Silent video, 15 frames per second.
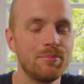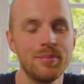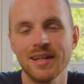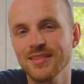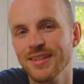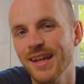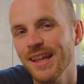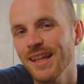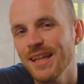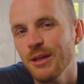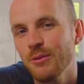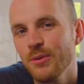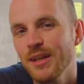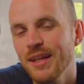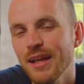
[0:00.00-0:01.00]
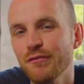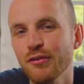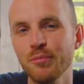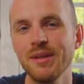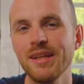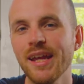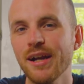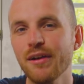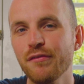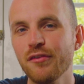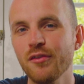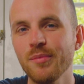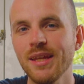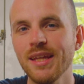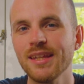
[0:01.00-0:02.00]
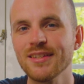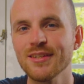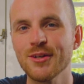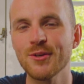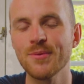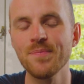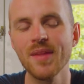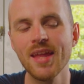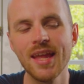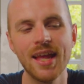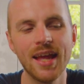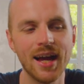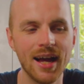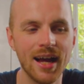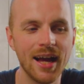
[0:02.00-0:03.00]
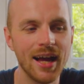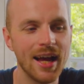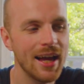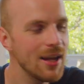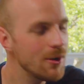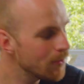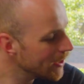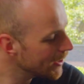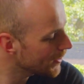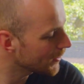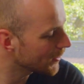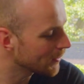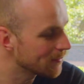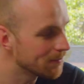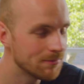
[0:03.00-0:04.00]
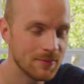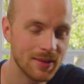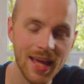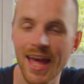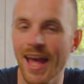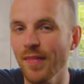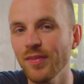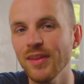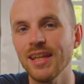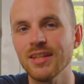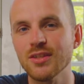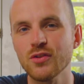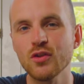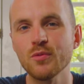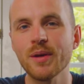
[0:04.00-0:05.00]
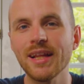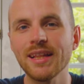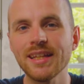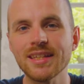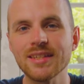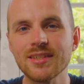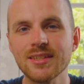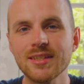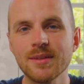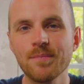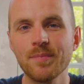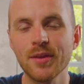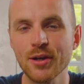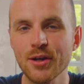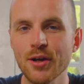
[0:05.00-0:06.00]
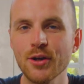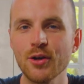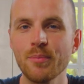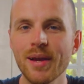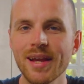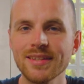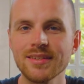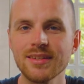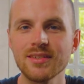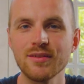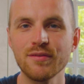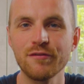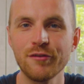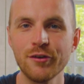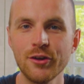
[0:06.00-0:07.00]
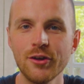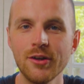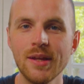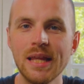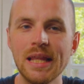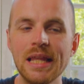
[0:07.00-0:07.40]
practically would never be there for me. So I will add these to my list, the cargo baskets in fur,